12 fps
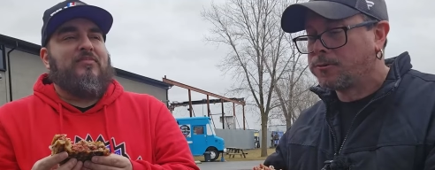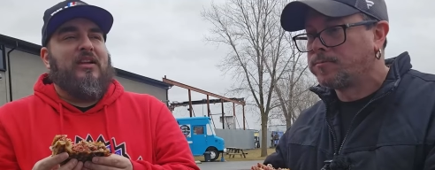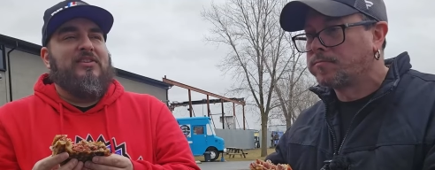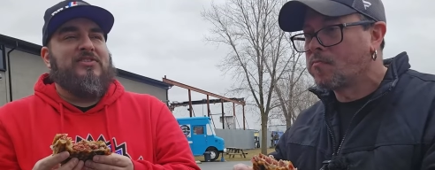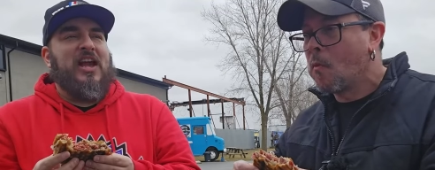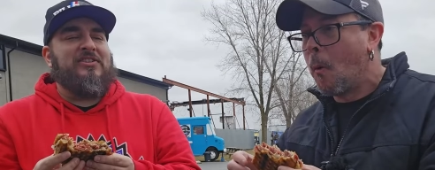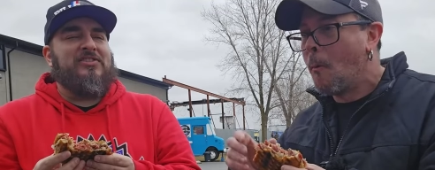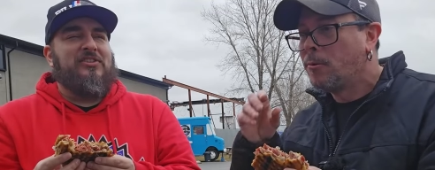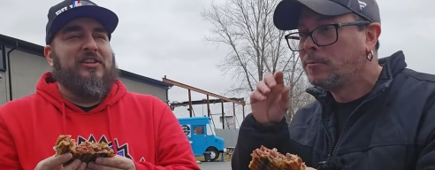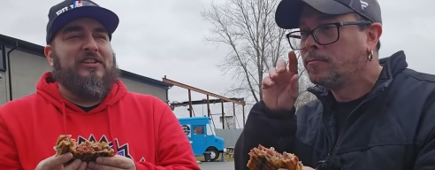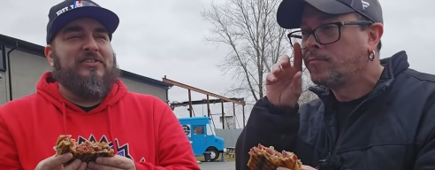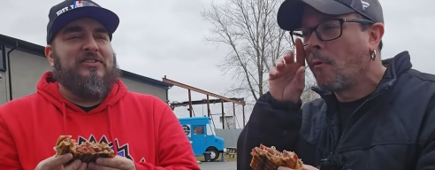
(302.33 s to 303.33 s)
Speaker 1: is
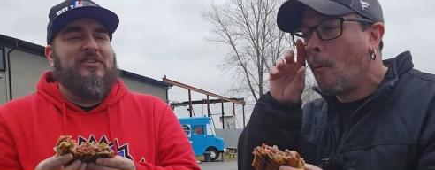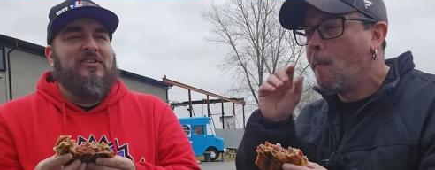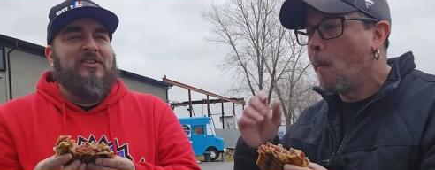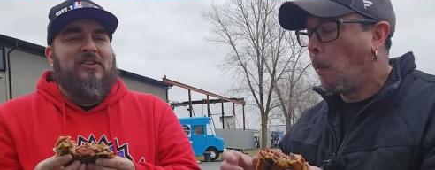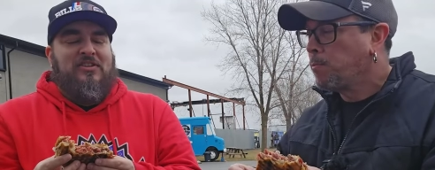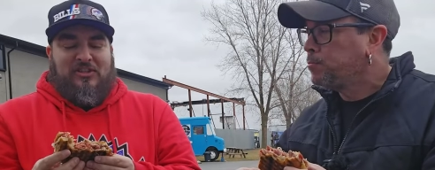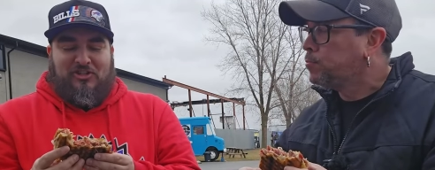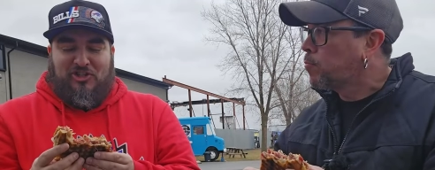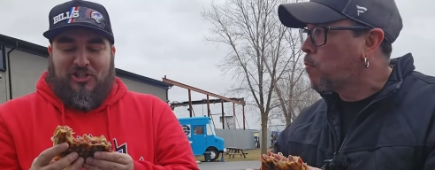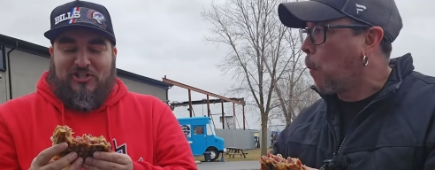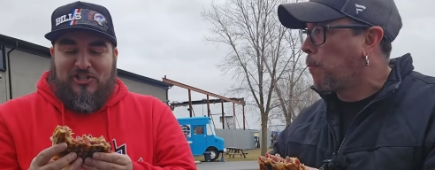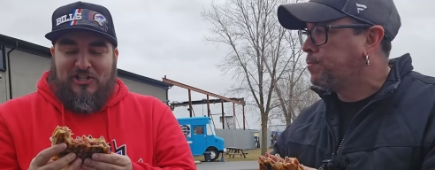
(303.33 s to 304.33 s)
excellent. The
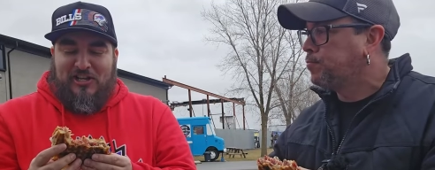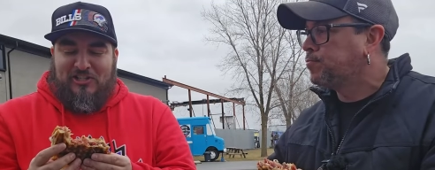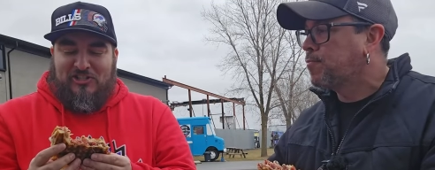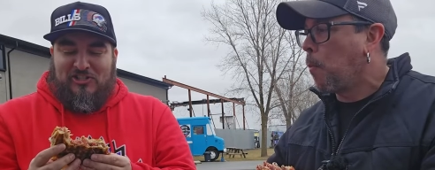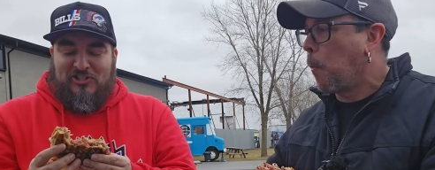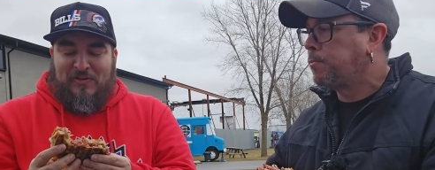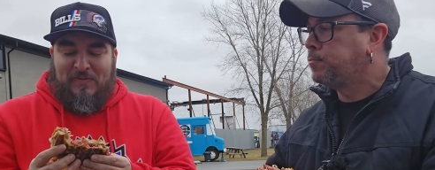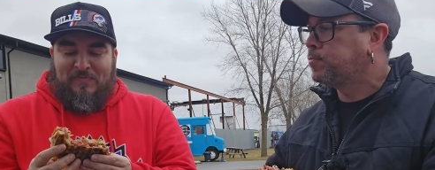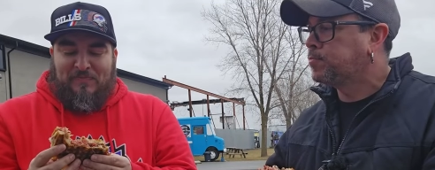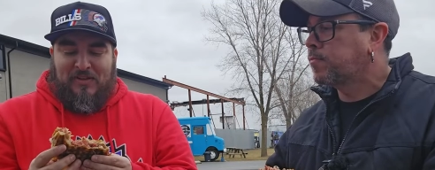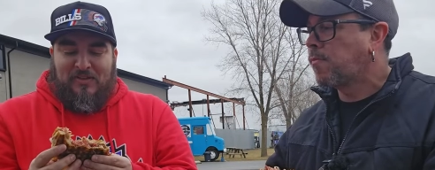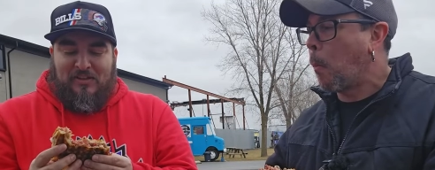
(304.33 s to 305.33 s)
cheesiness,
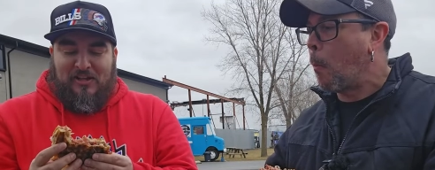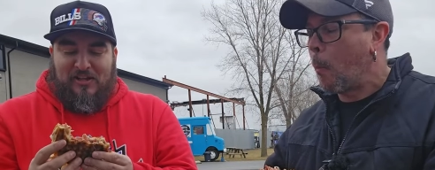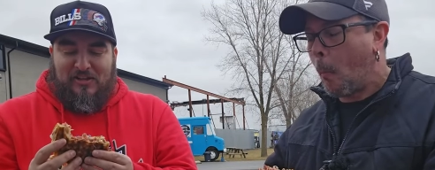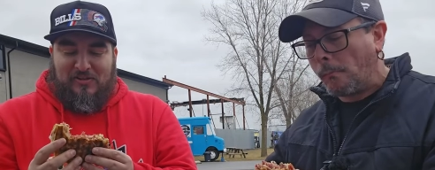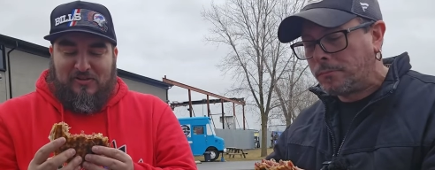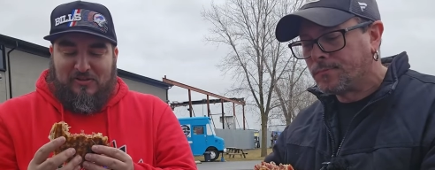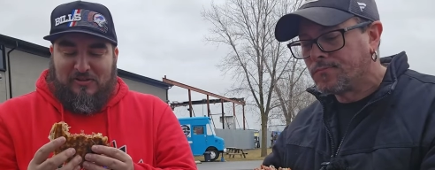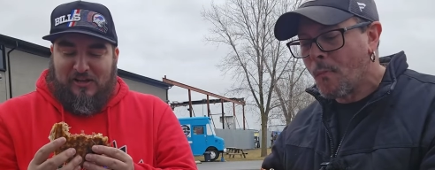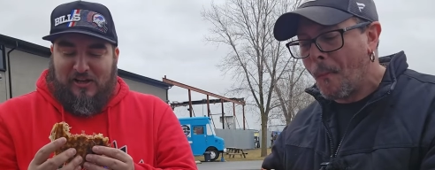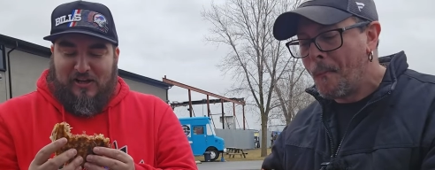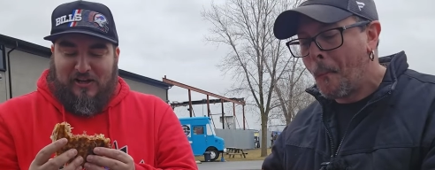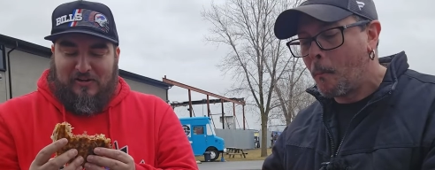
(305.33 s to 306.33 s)
the
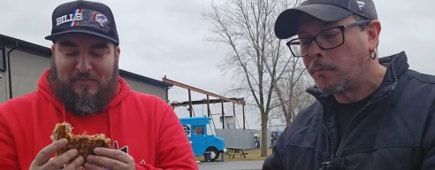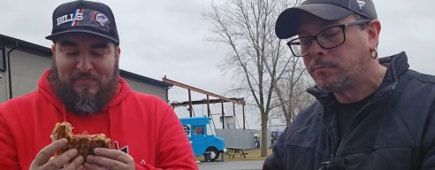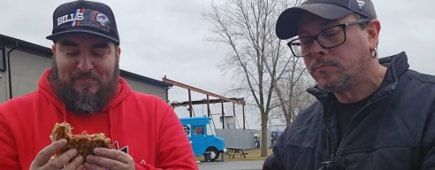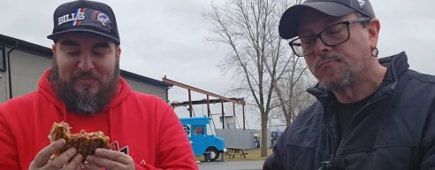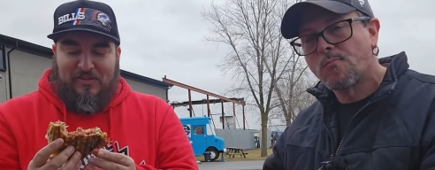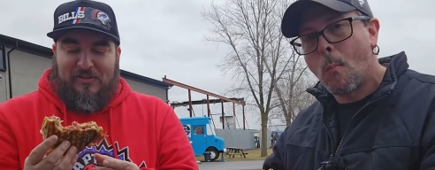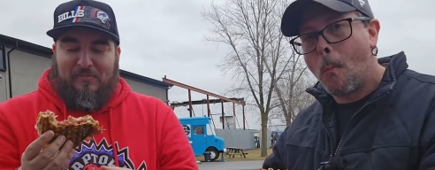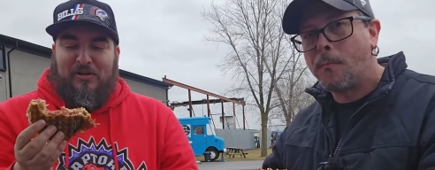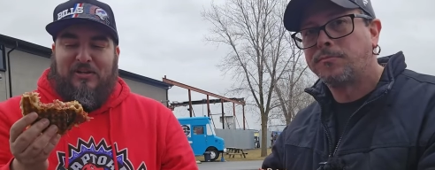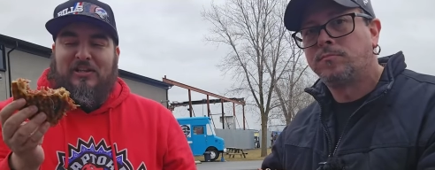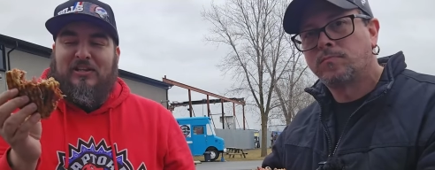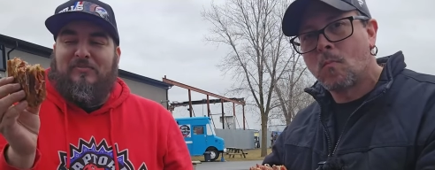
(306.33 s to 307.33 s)
the the
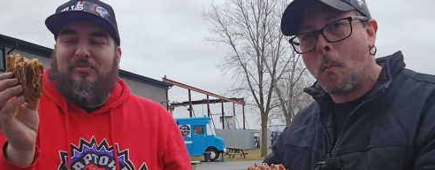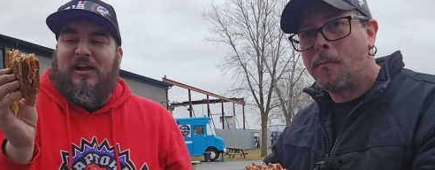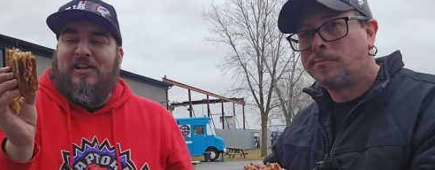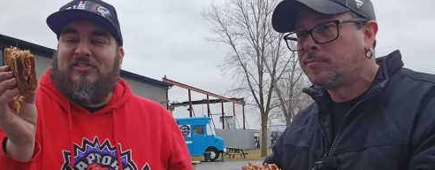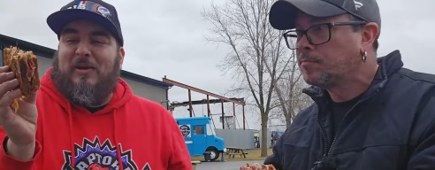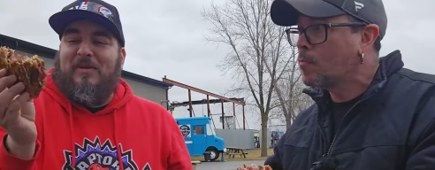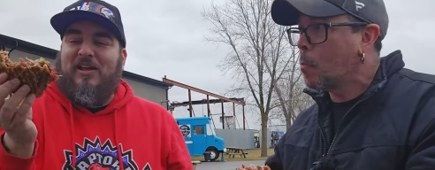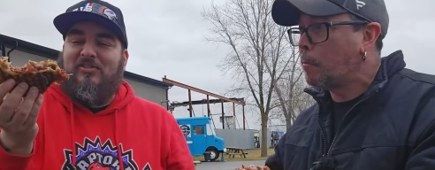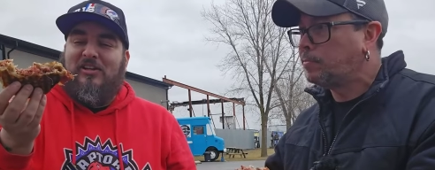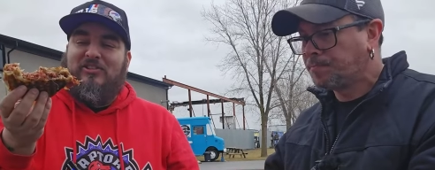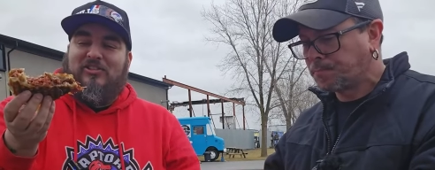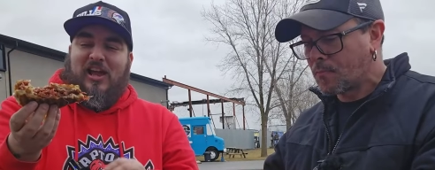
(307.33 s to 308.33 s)
panini press. I'm not.
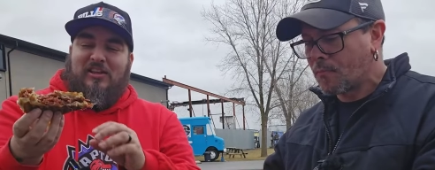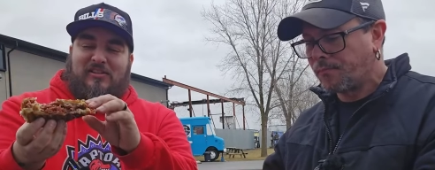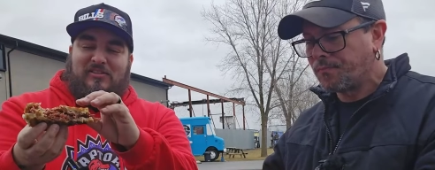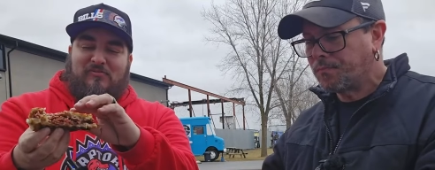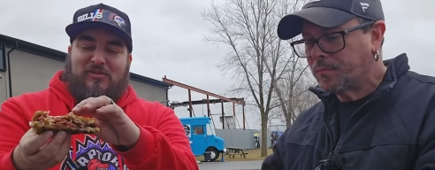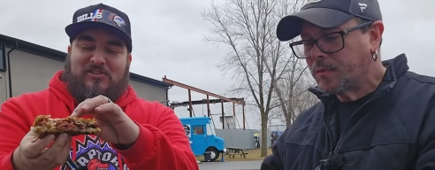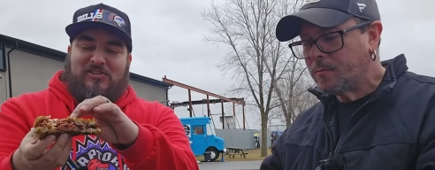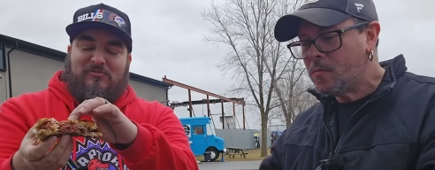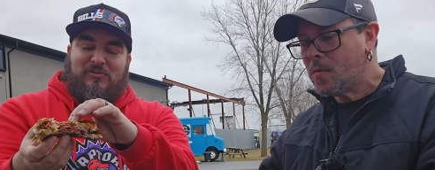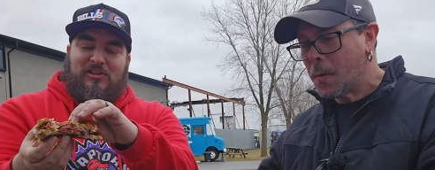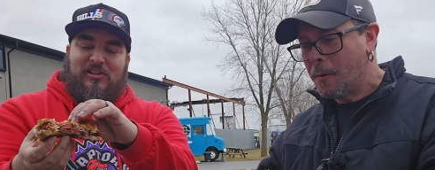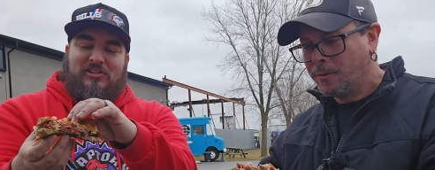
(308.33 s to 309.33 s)
It's I. What is it?
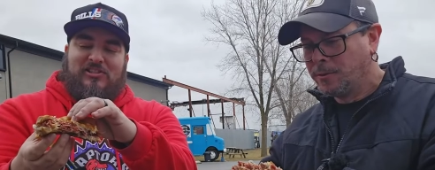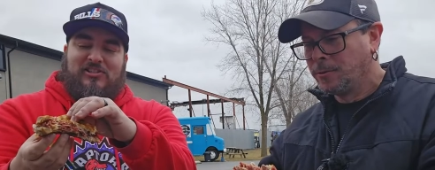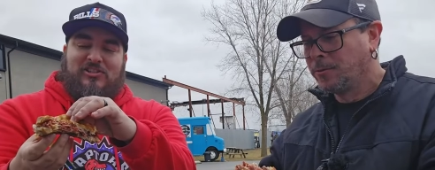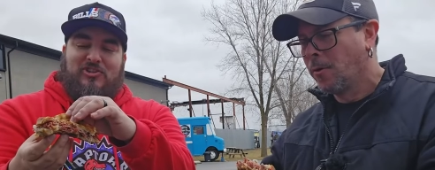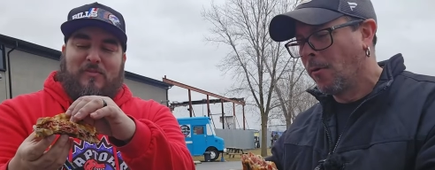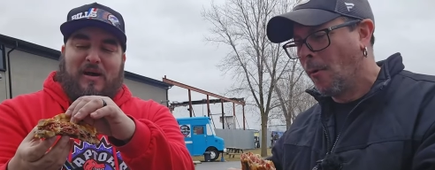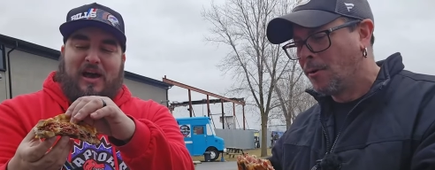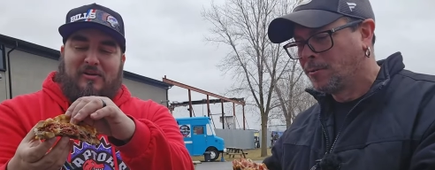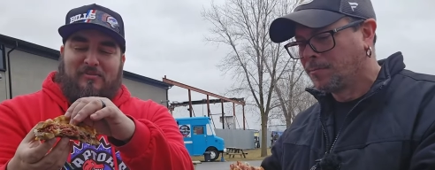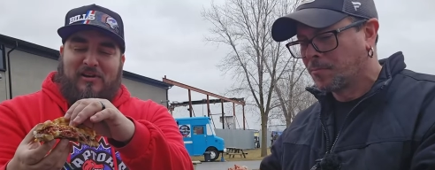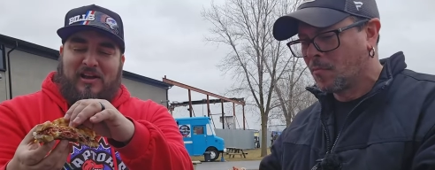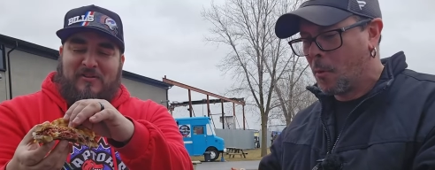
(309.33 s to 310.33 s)
What do you think? This is a
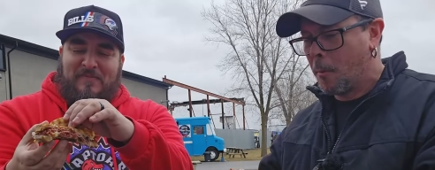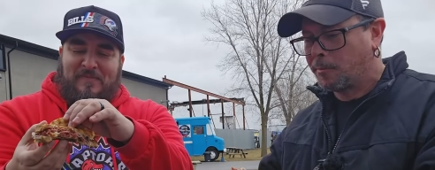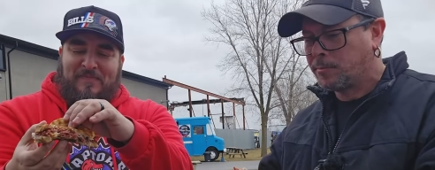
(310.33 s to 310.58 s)
ciabatta bread?